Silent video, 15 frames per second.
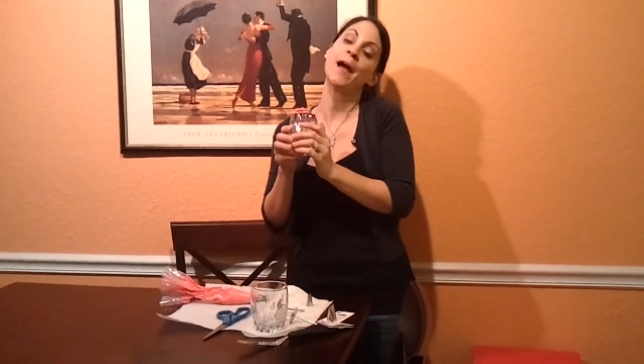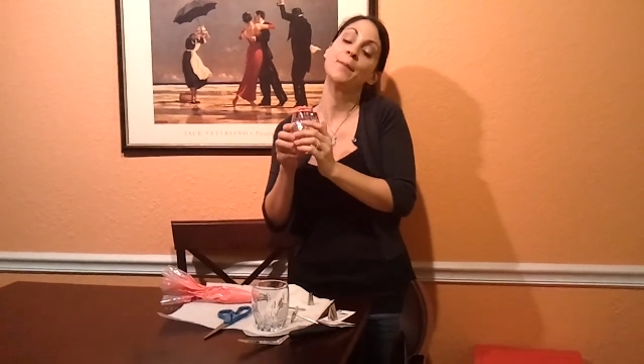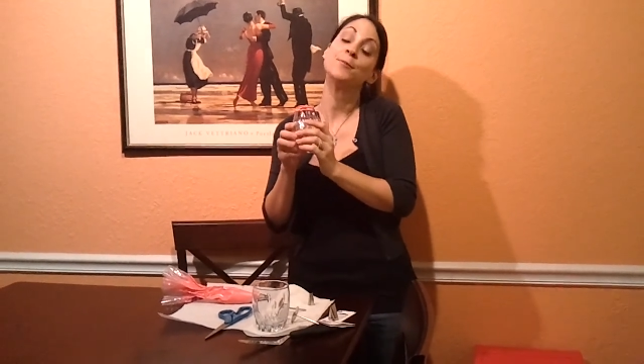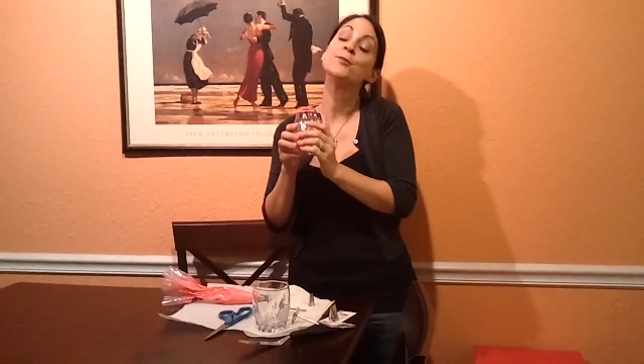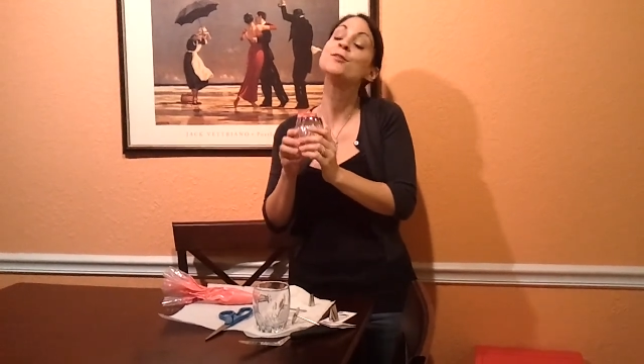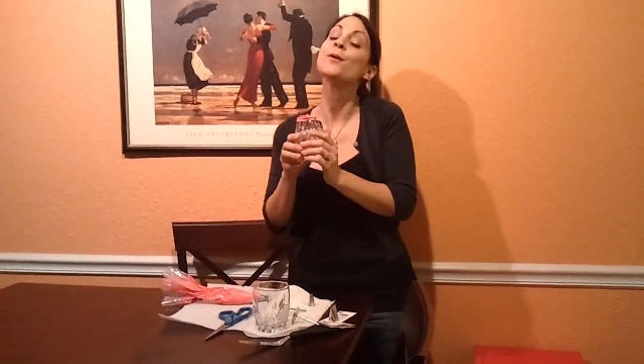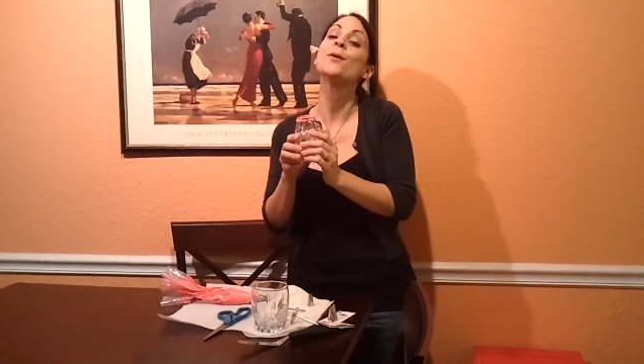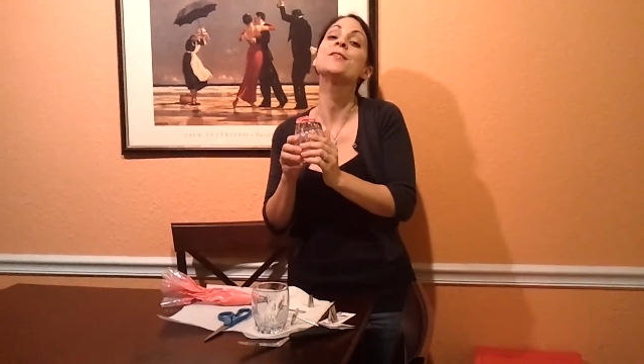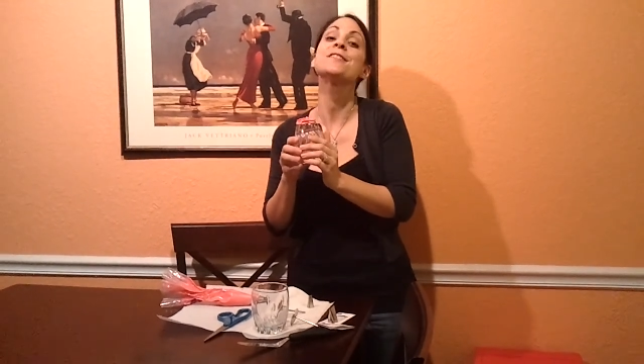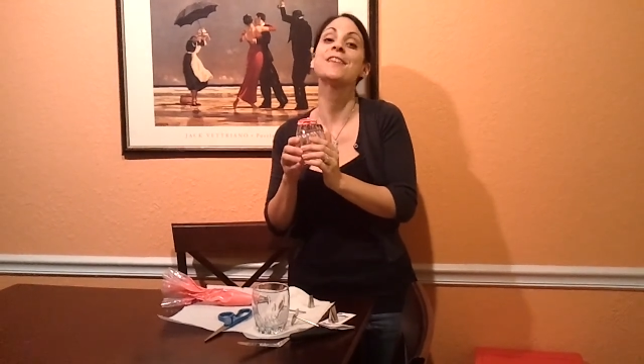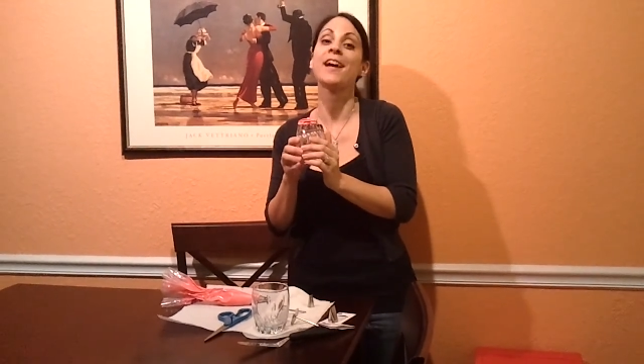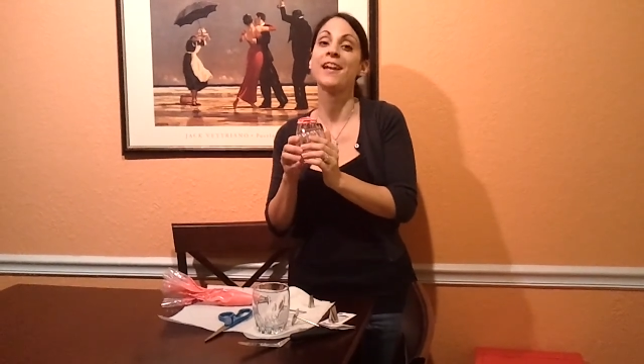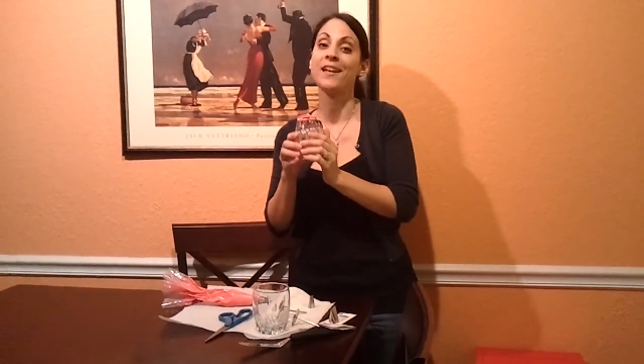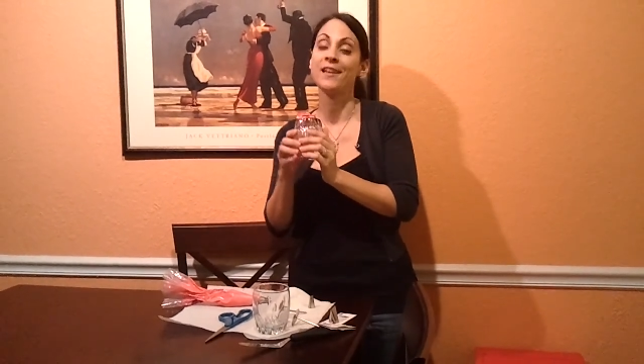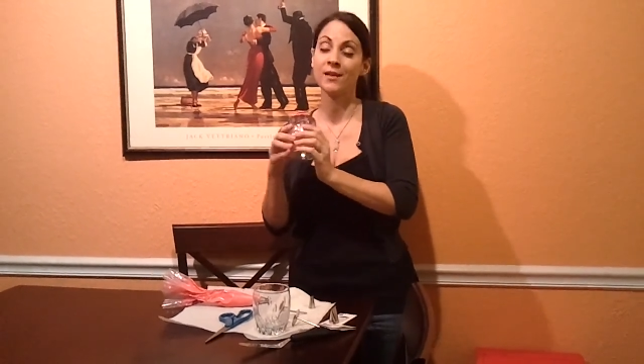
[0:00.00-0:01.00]
I'm so
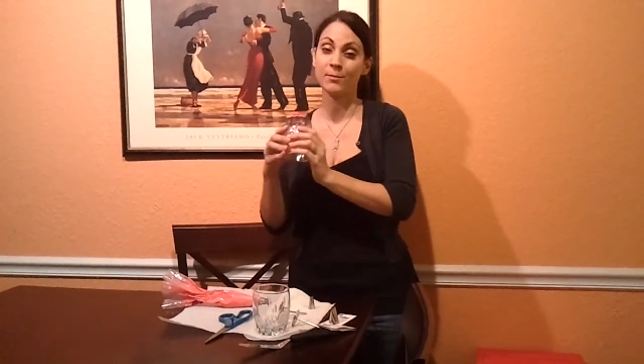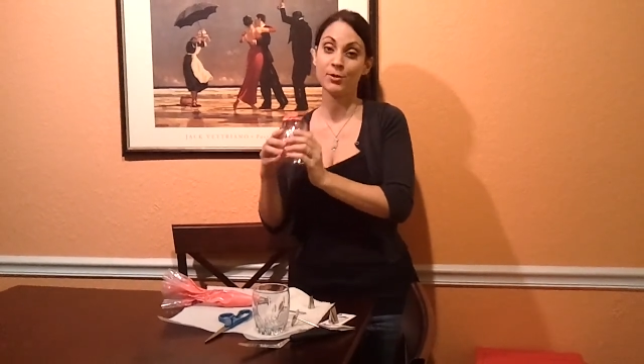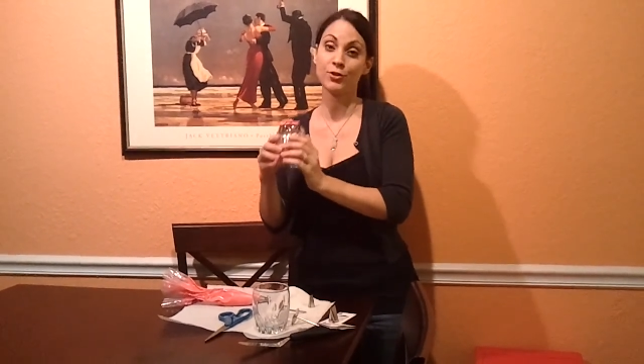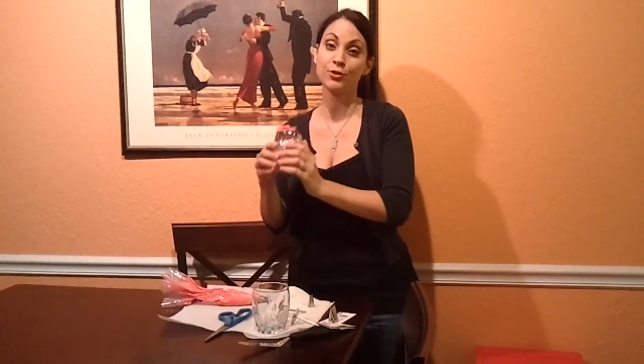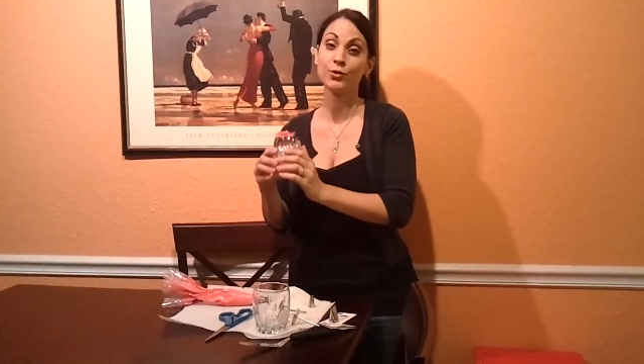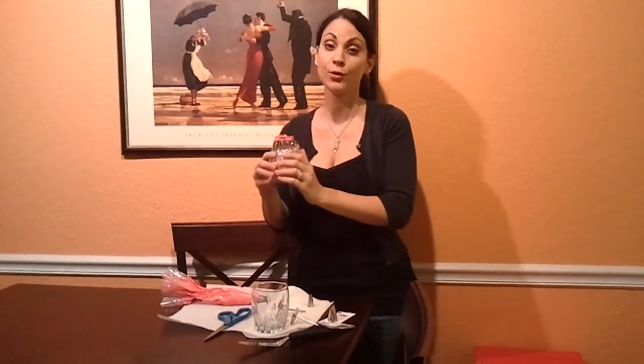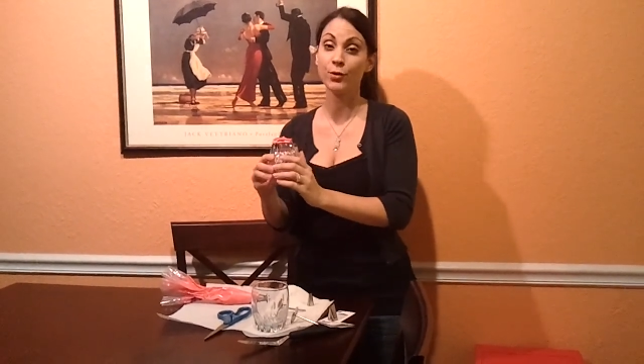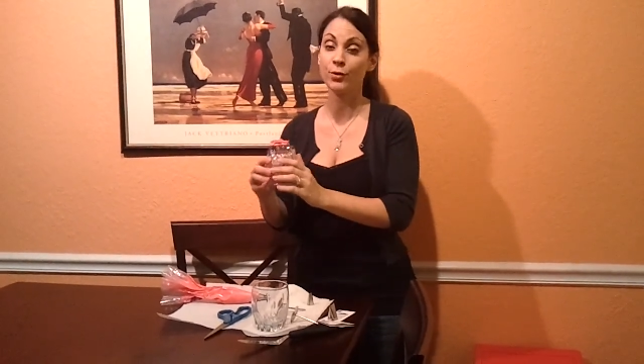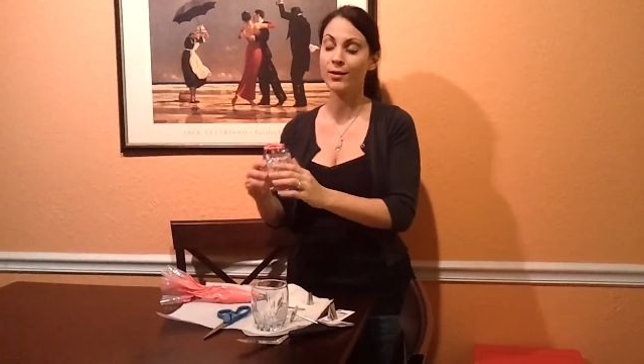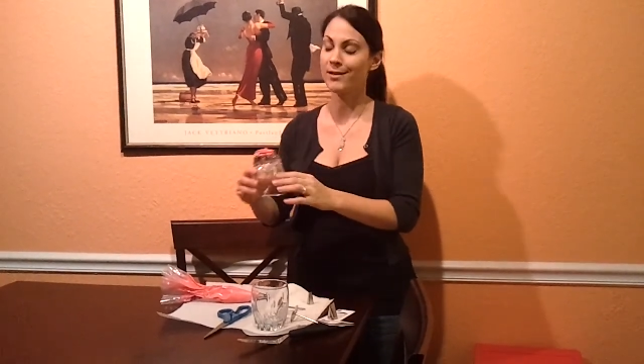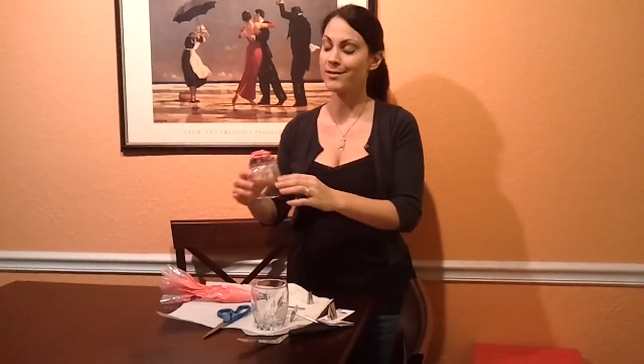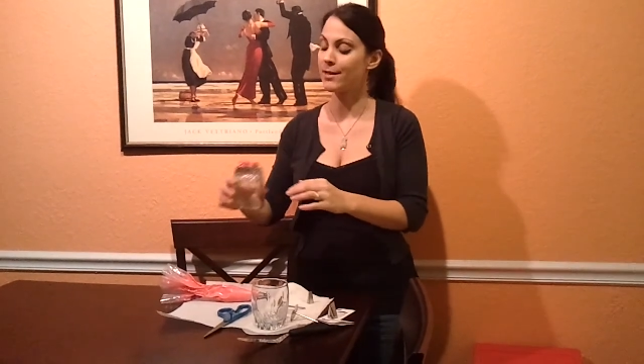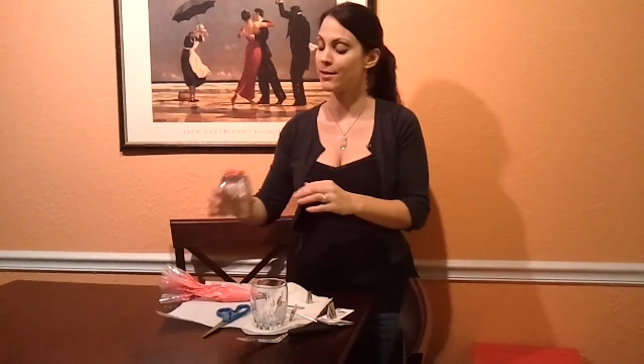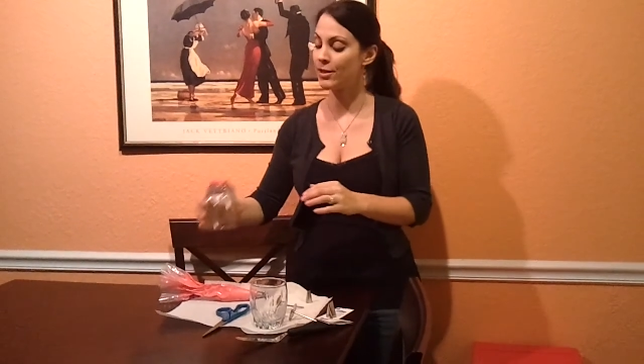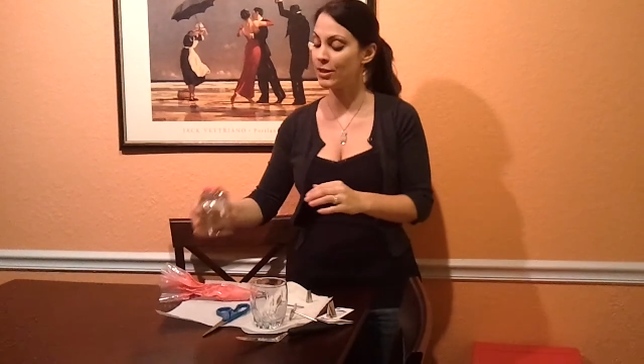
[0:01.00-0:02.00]
excited that I'm going to show you
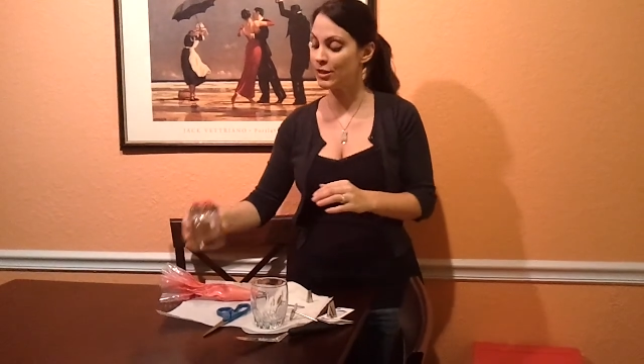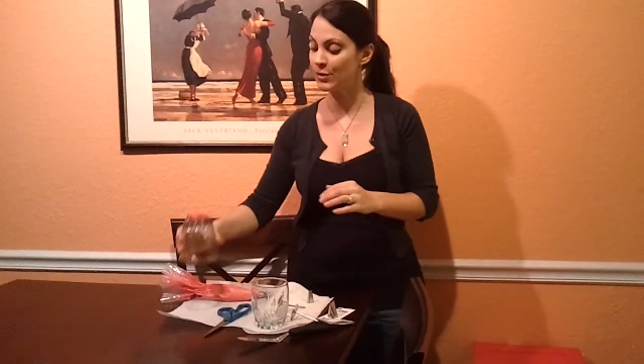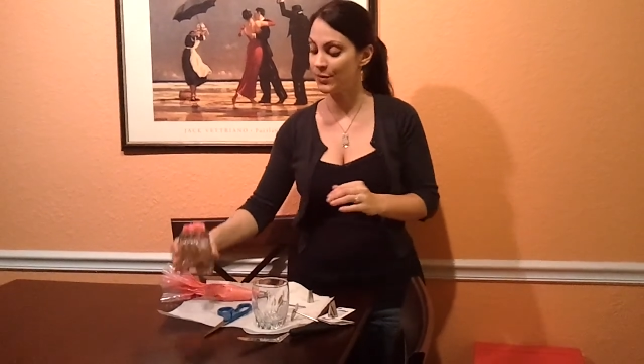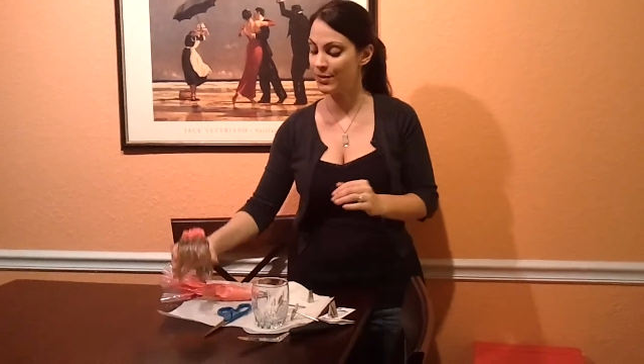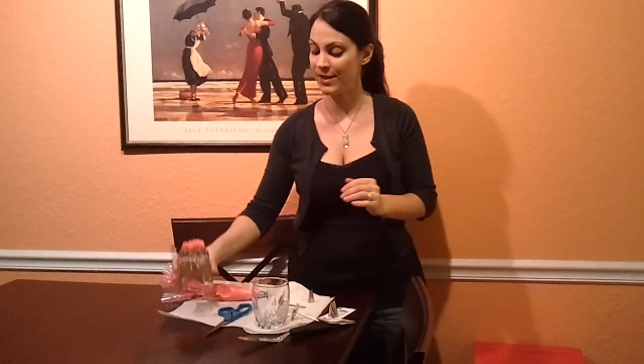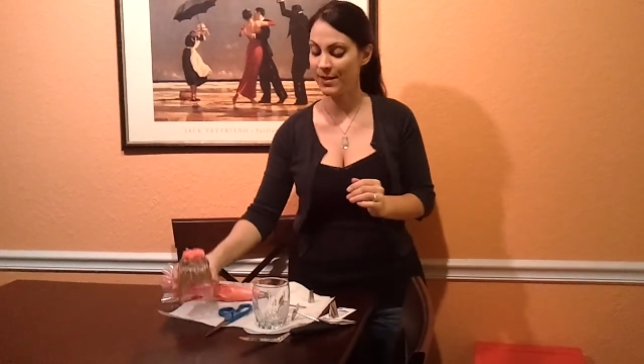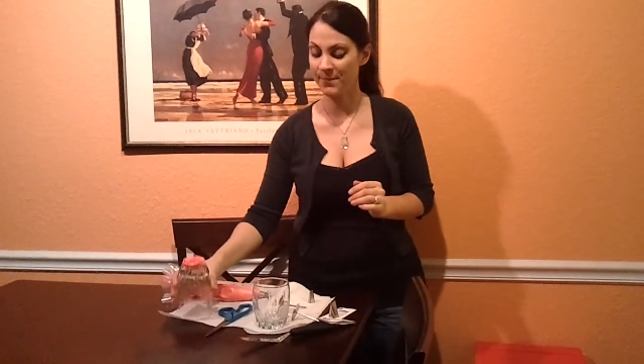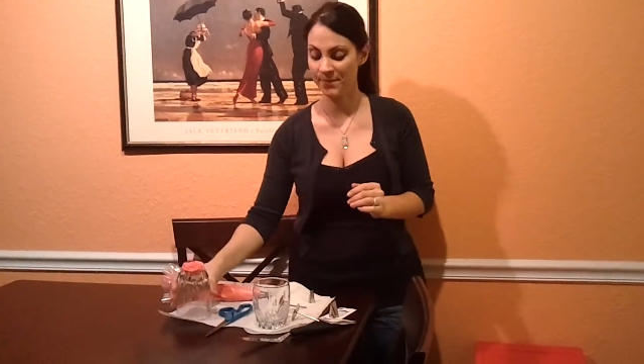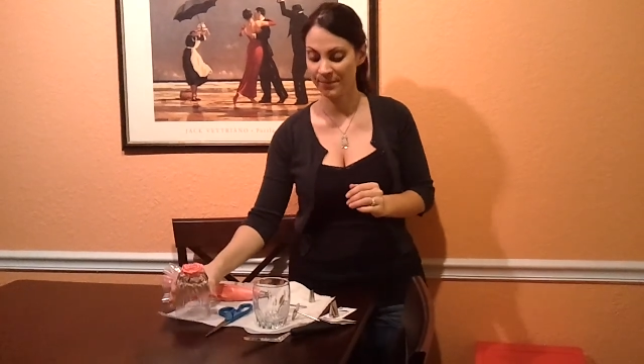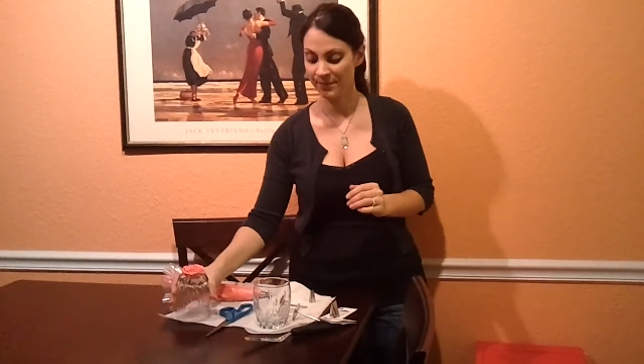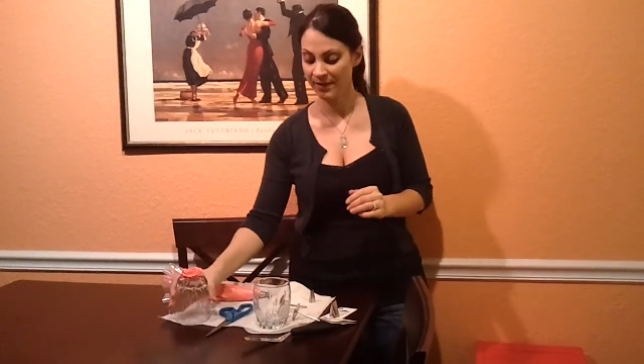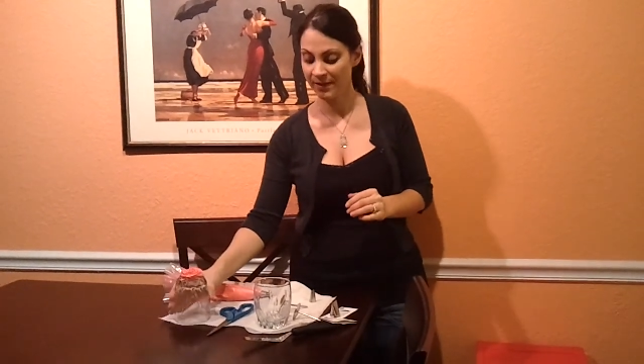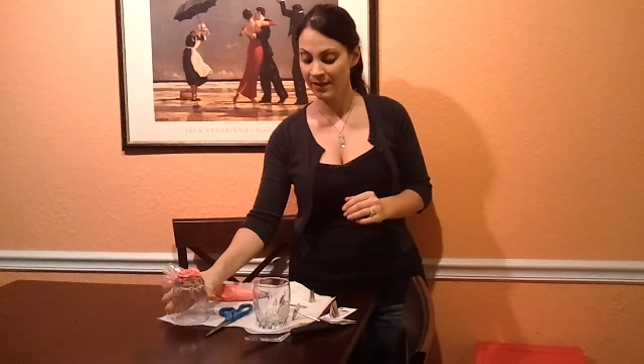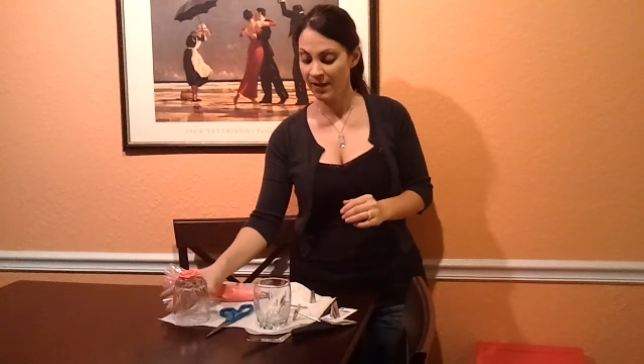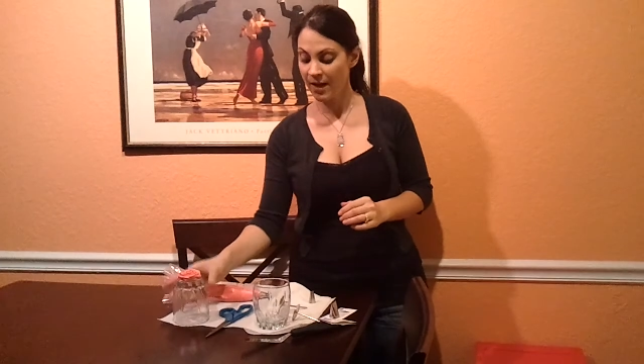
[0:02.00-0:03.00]
guys how to do
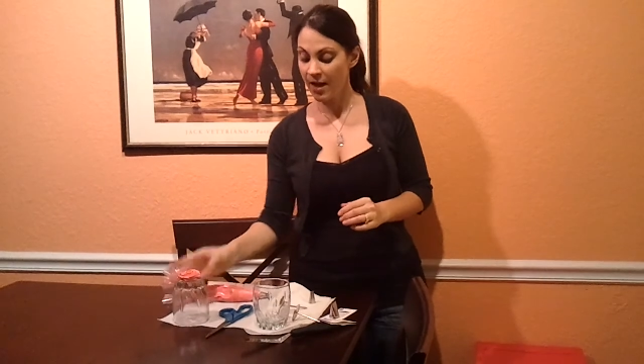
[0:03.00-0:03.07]
them.